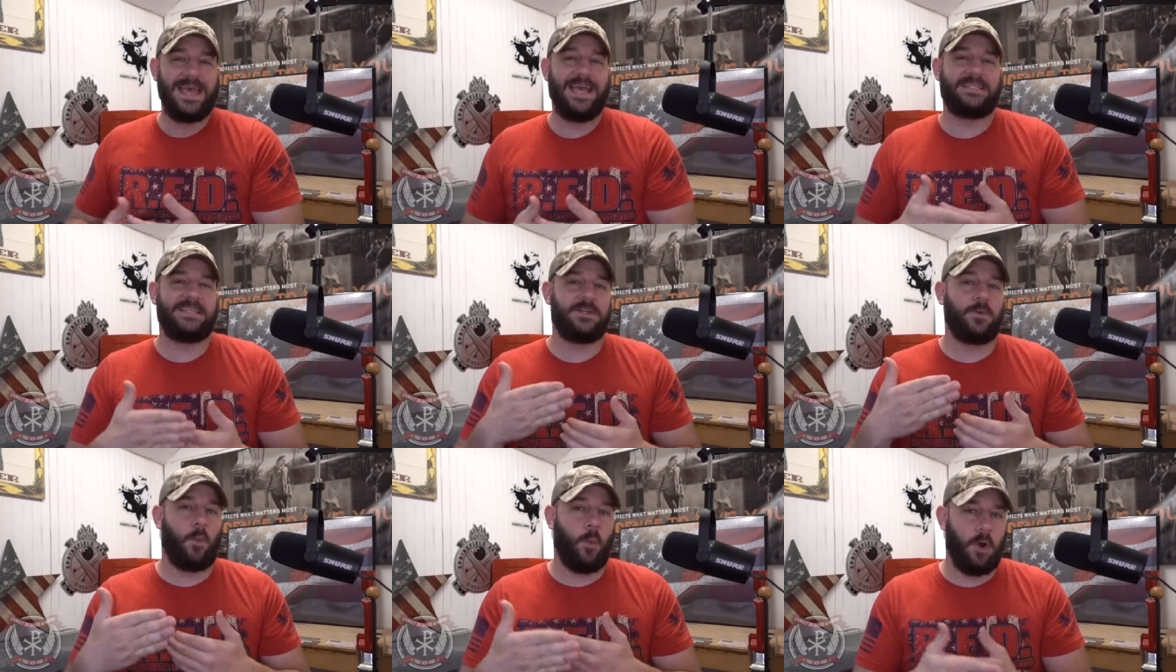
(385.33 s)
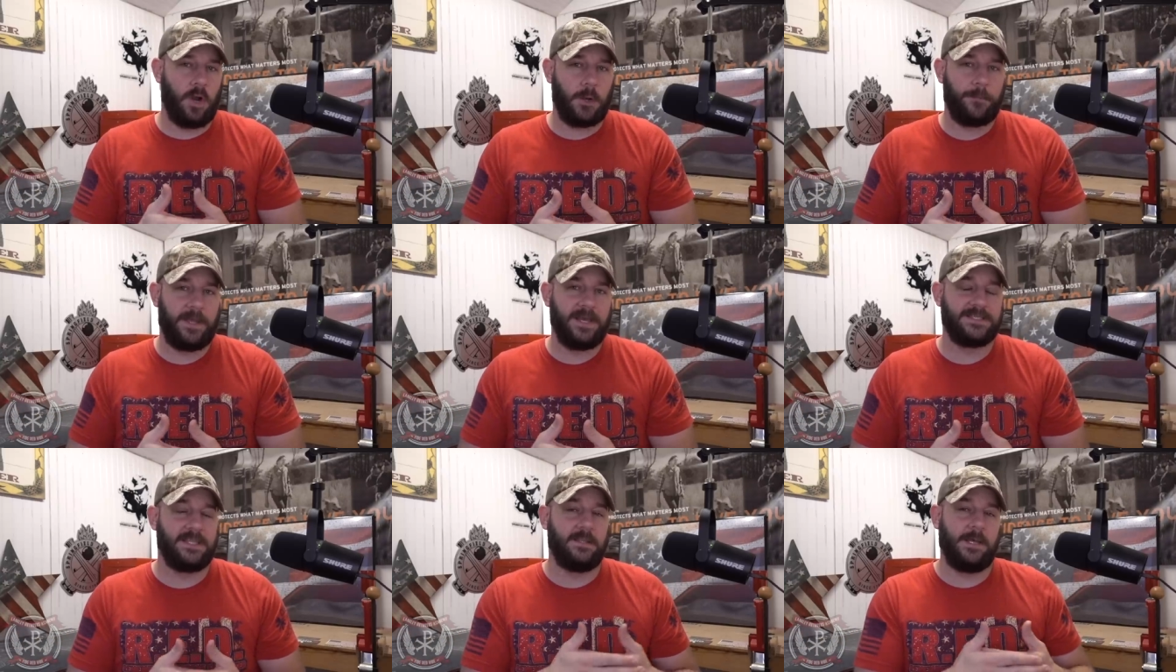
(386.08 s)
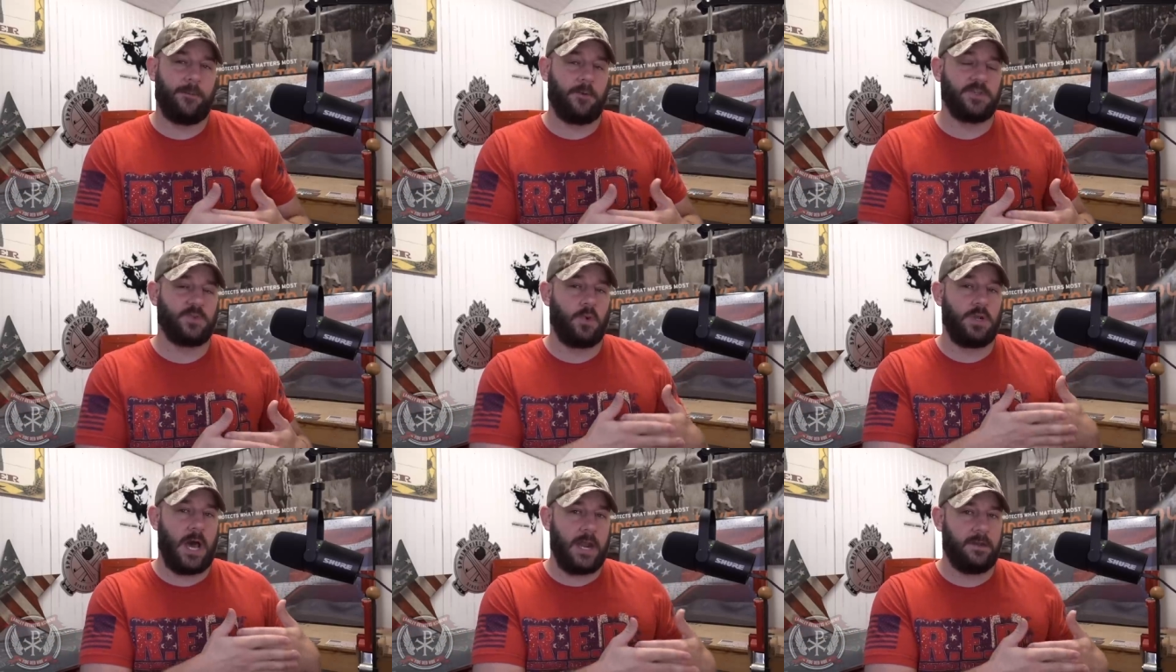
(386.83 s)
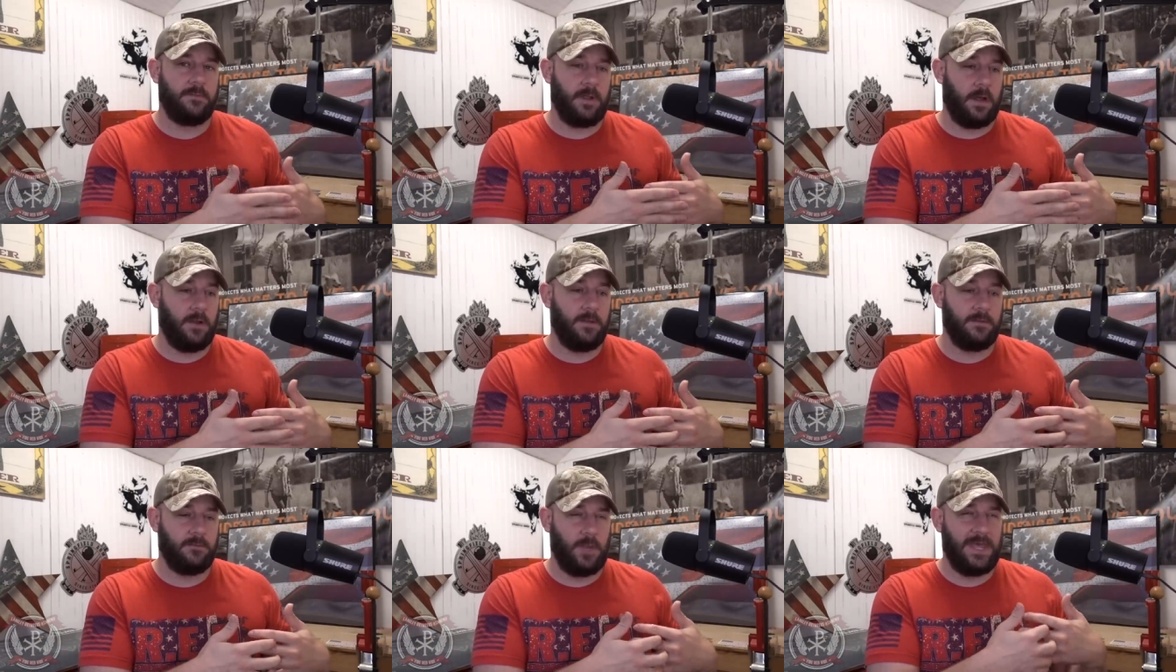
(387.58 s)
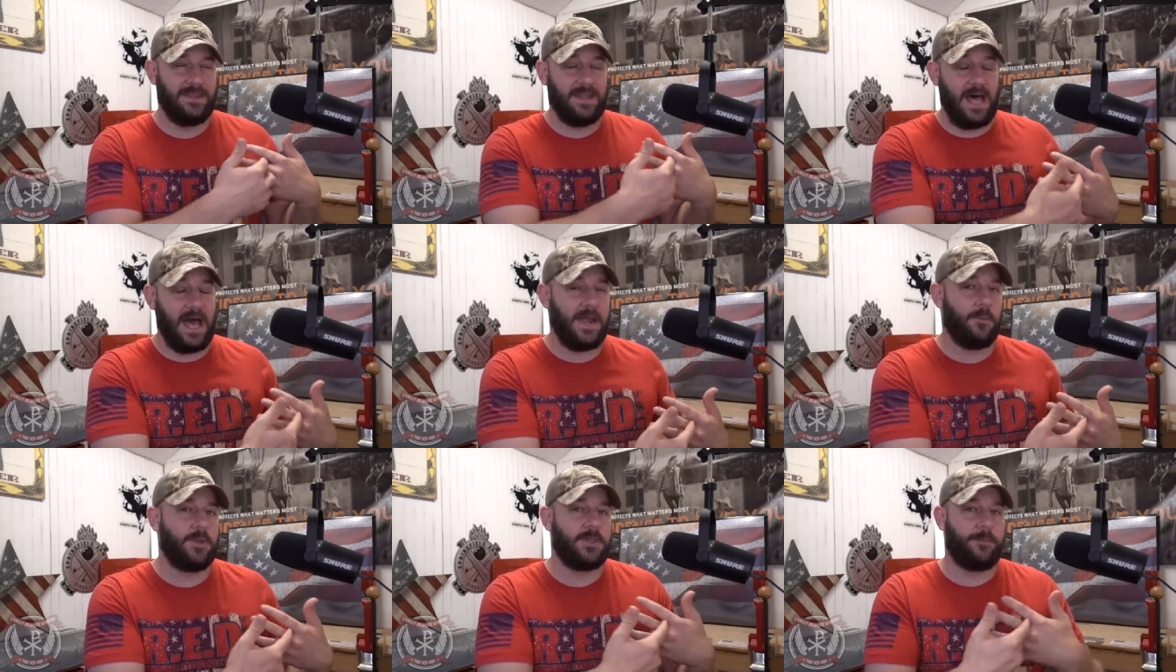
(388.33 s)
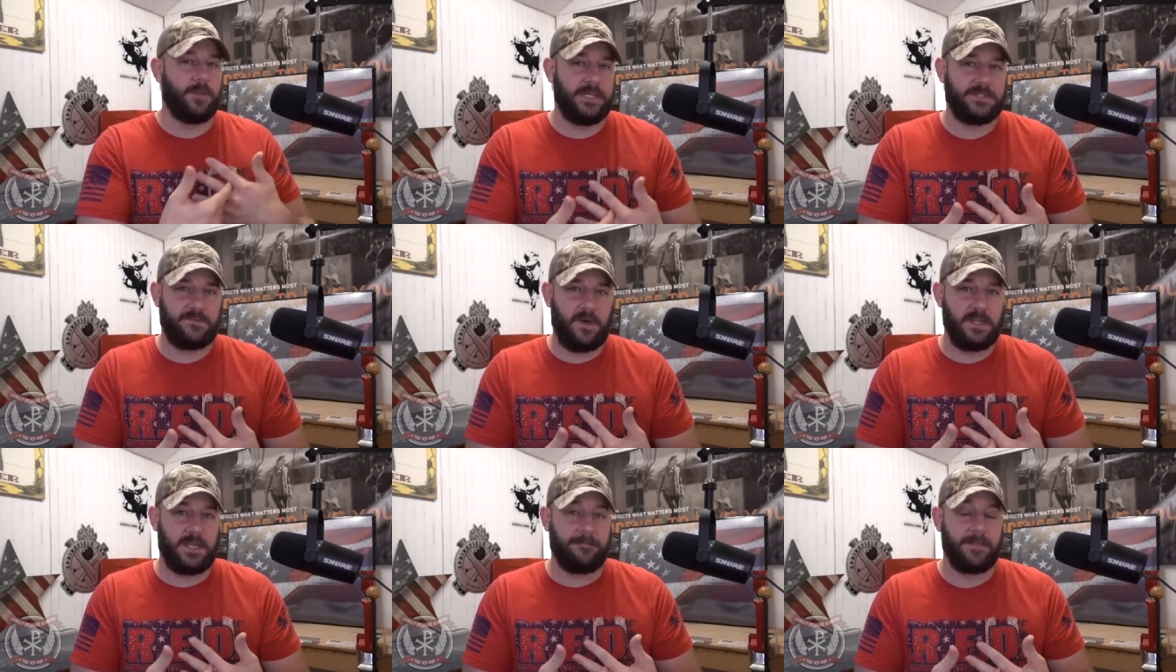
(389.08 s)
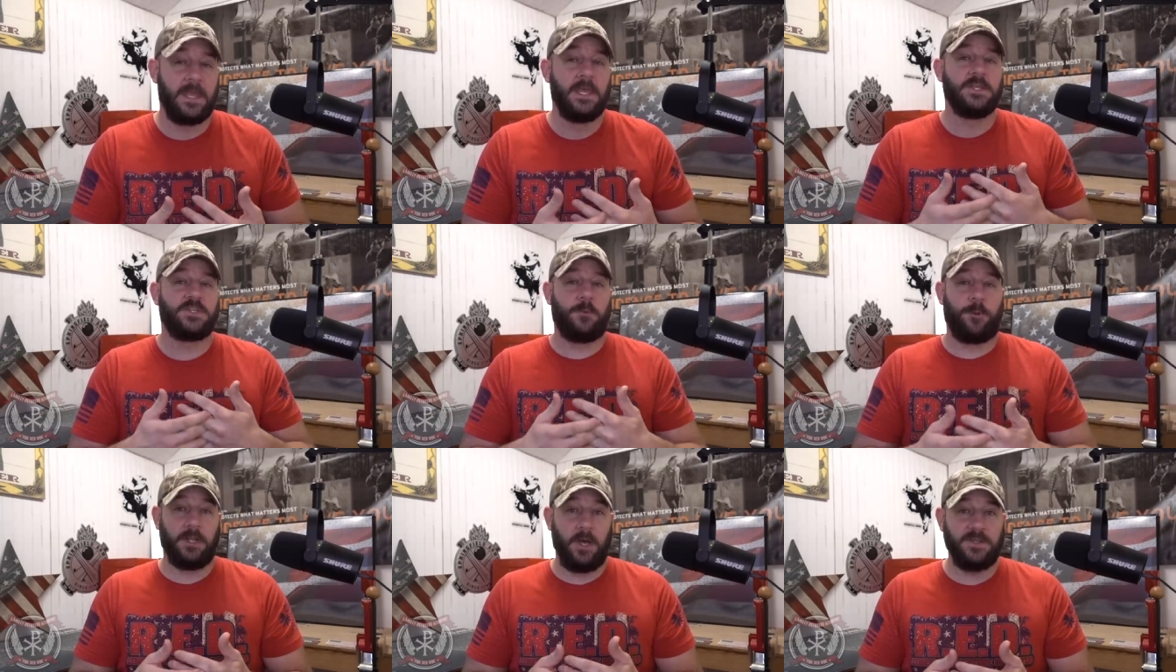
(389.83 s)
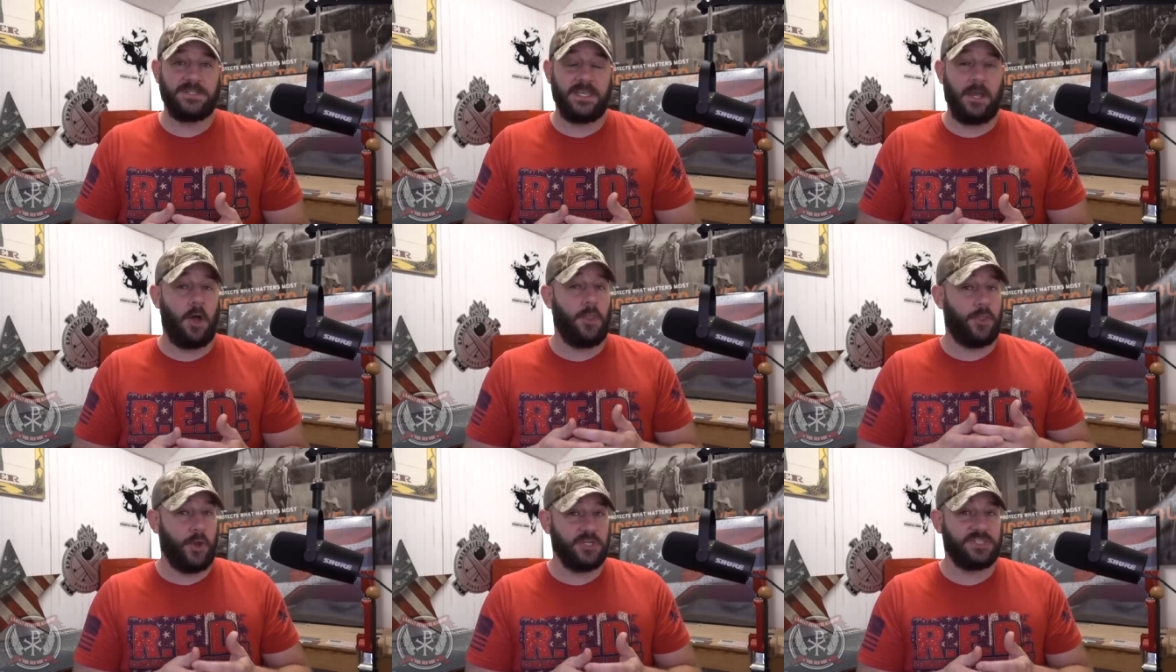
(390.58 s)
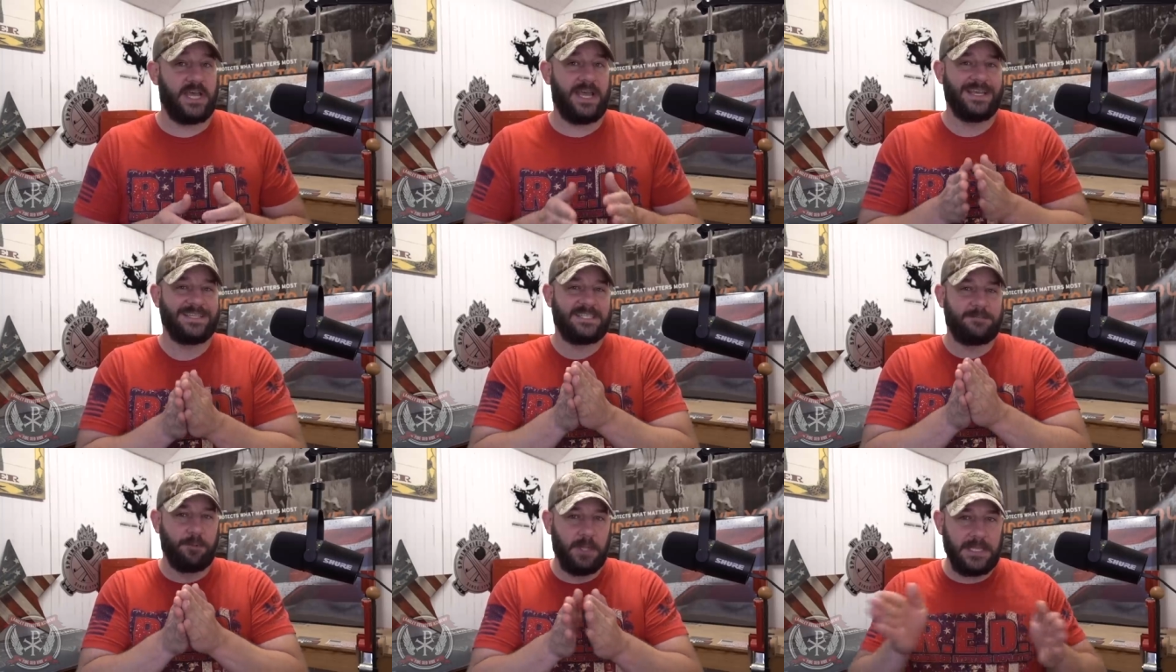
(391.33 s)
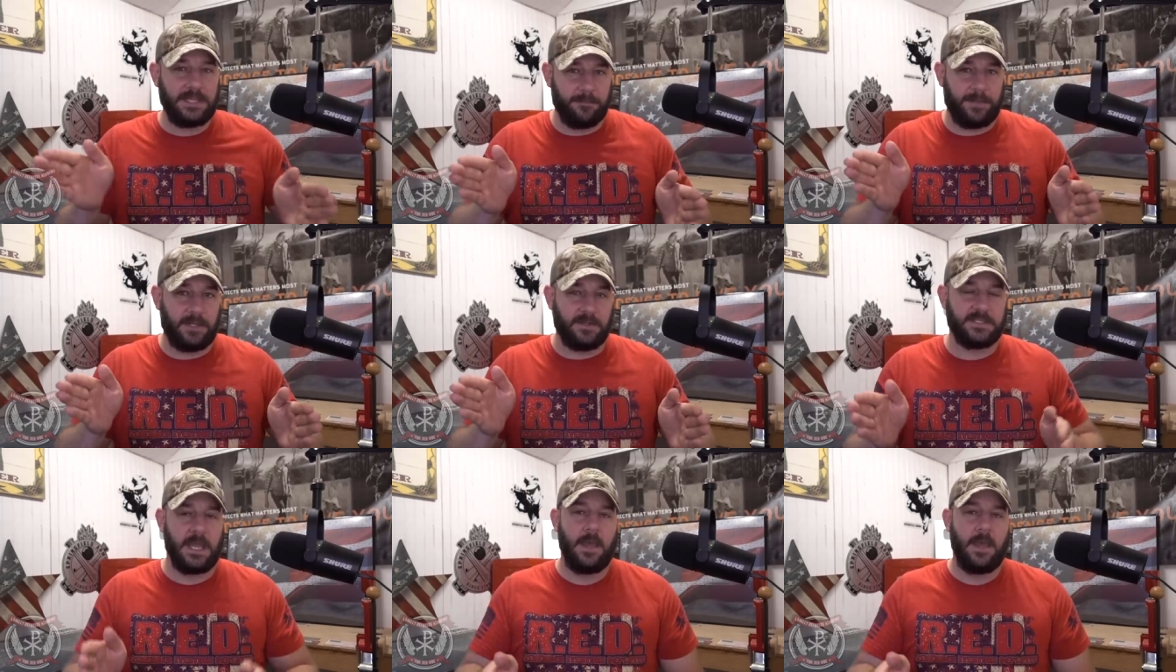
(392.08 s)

It didn't work because the liberals were not in, uh, in line with the police funding. So Pelosi on Thursday split the bills,